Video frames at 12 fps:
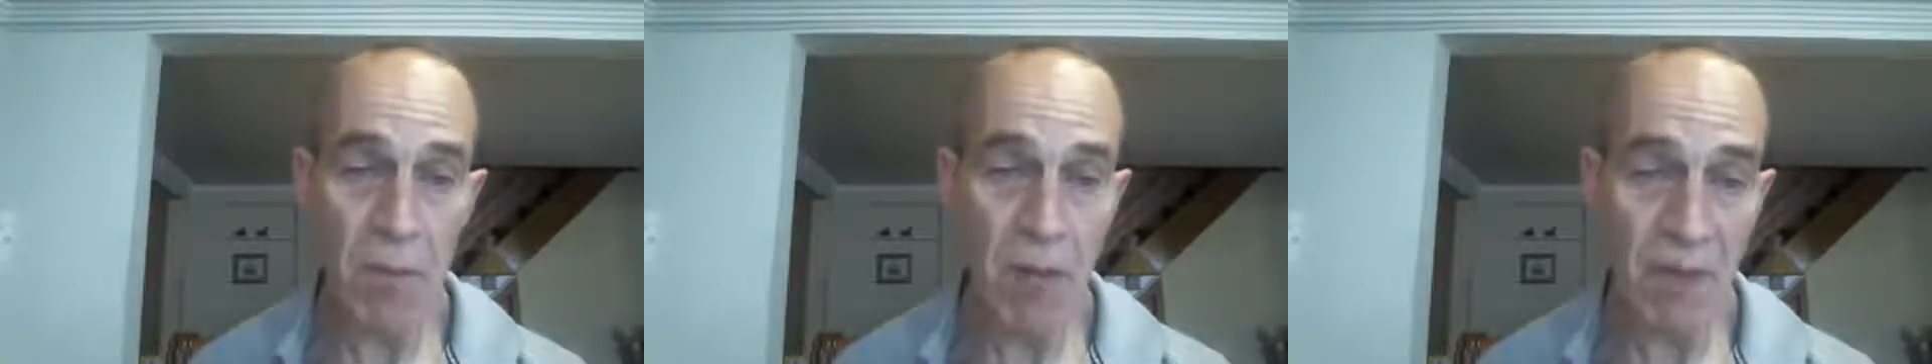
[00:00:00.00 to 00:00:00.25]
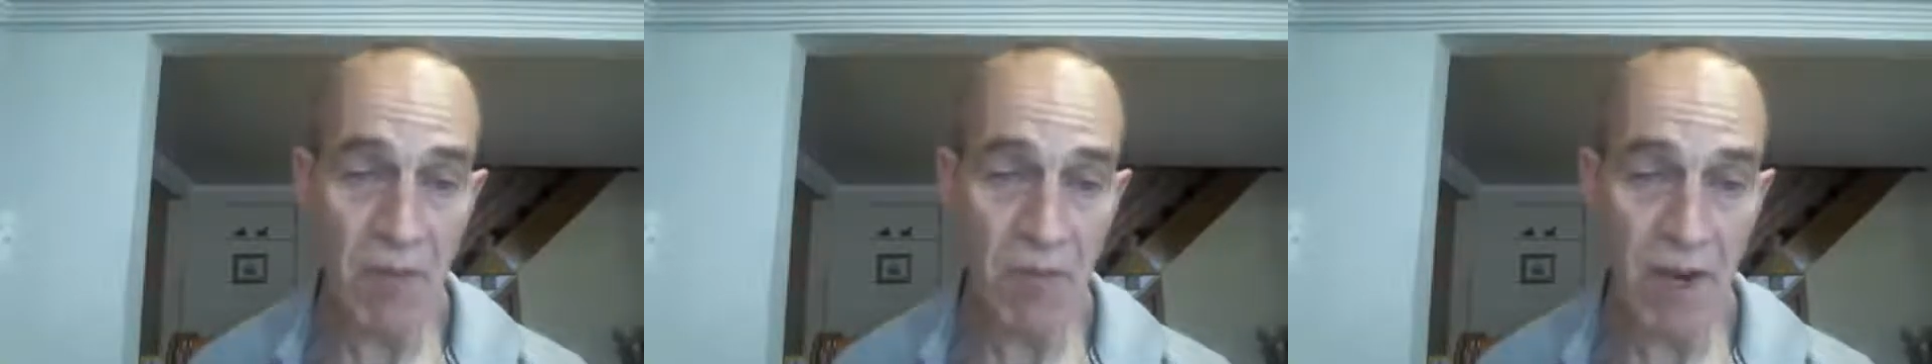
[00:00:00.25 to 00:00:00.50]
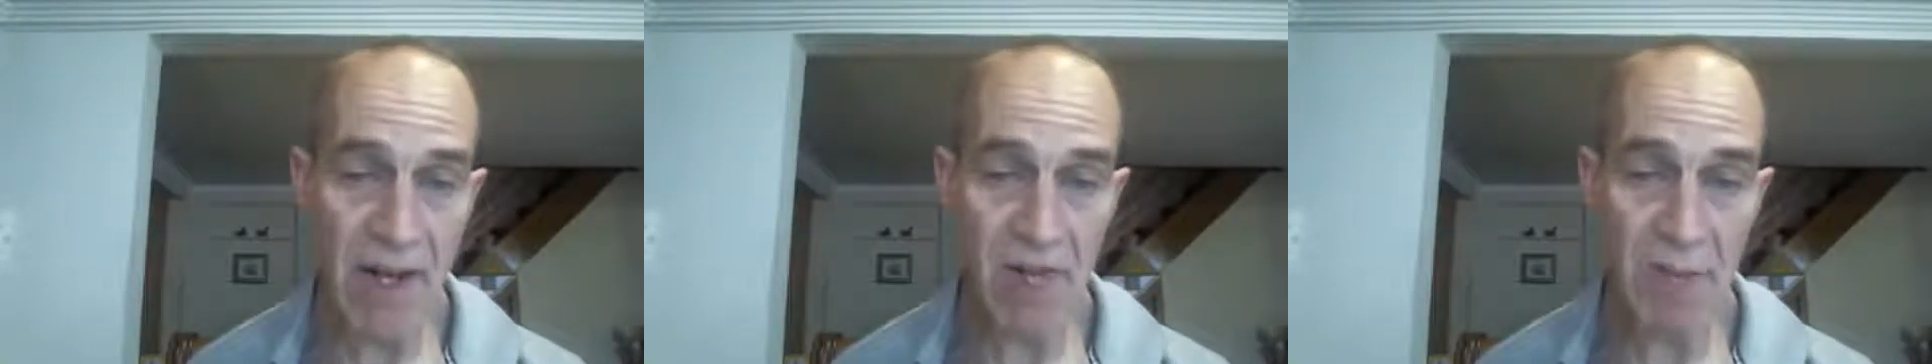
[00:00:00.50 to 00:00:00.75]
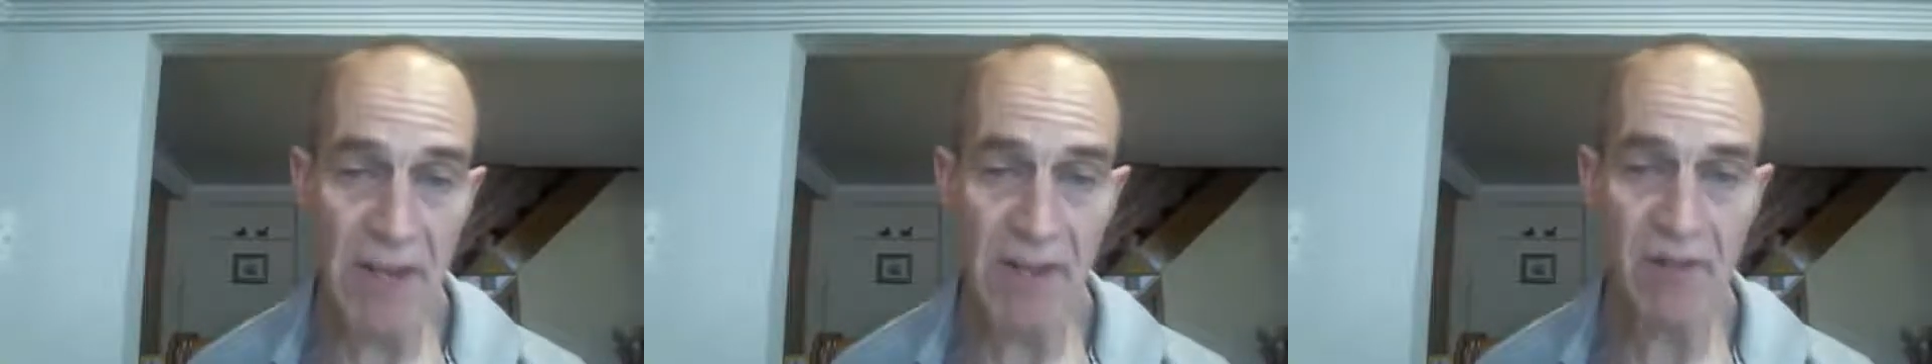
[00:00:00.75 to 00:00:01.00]
may be afraid
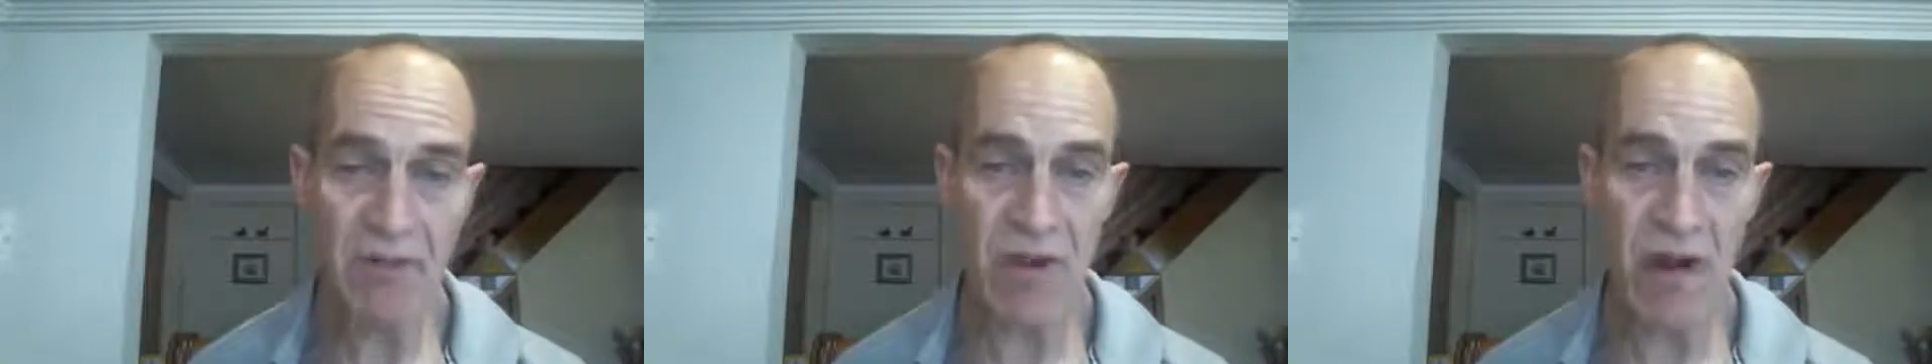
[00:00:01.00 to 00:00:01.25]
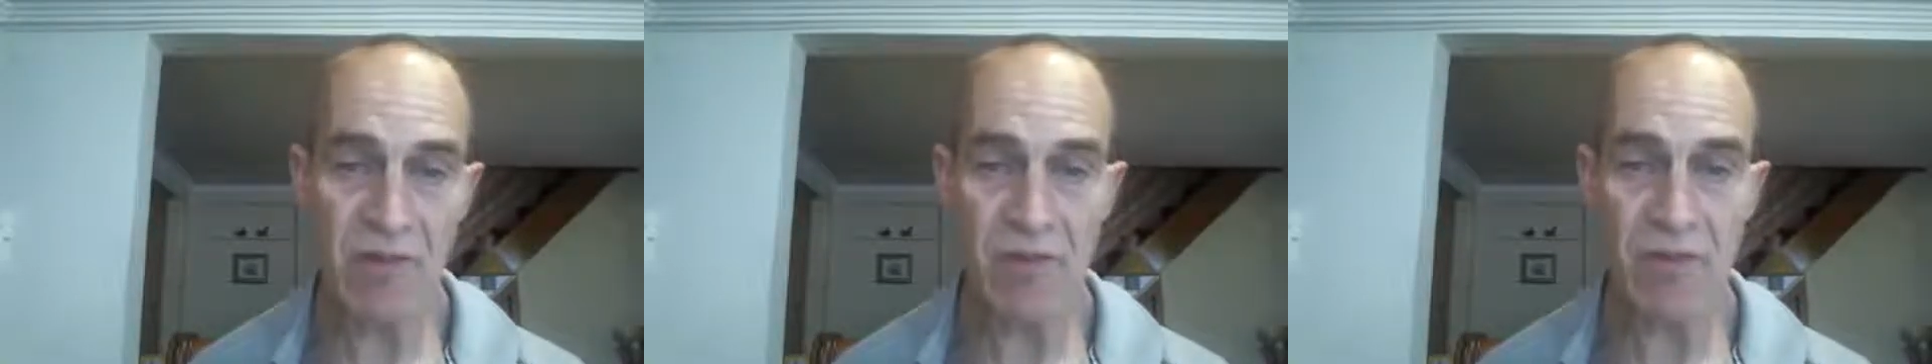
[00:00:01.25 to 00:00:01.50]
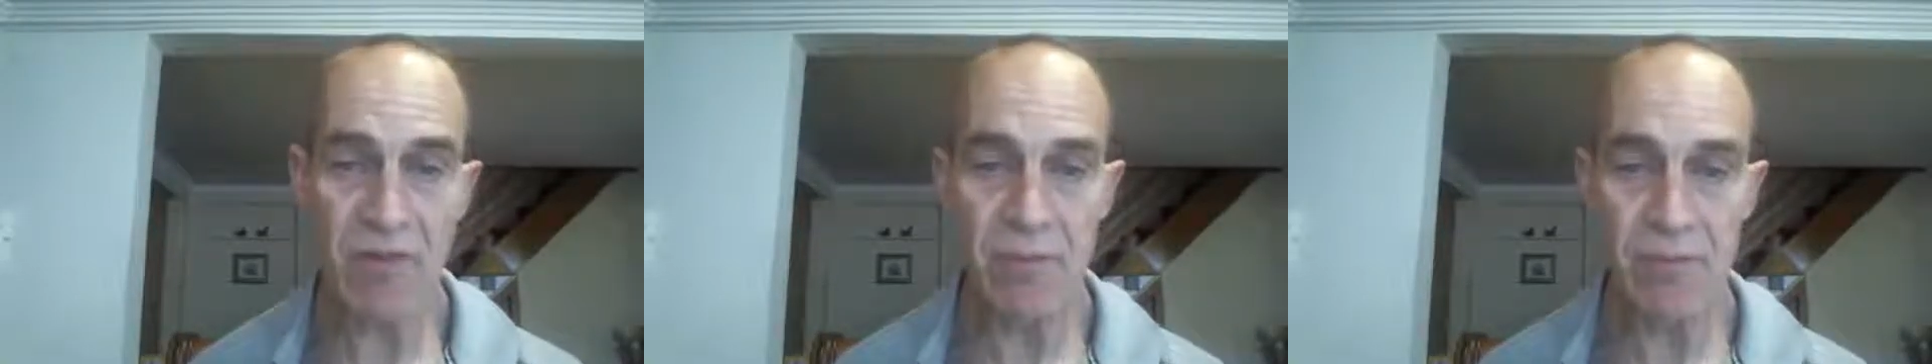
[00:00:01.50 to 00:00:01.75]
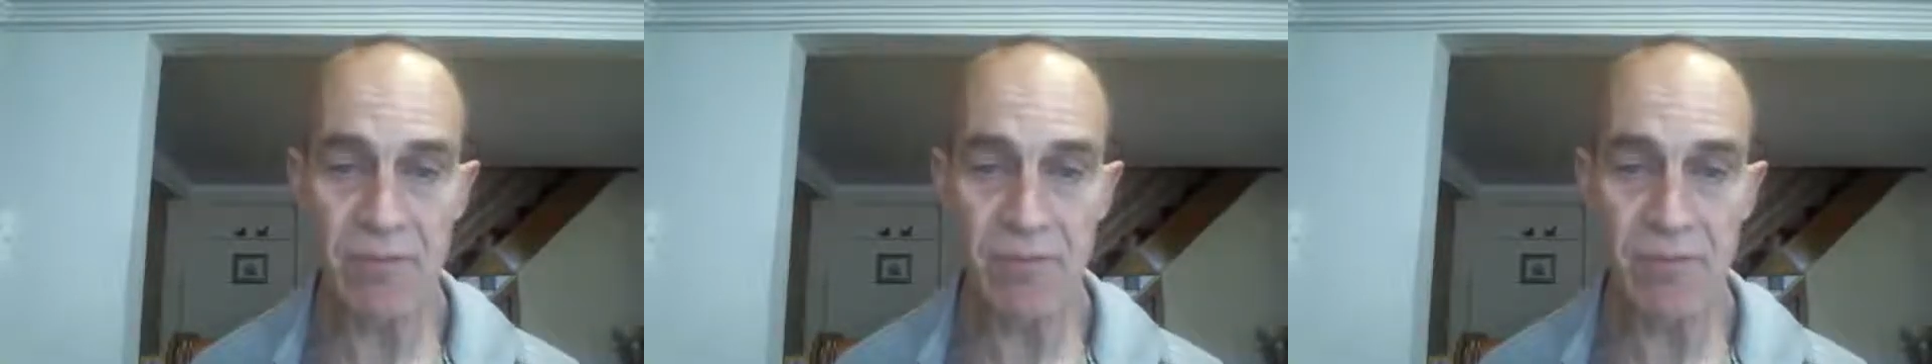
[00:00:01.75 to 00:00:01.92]
of being judged.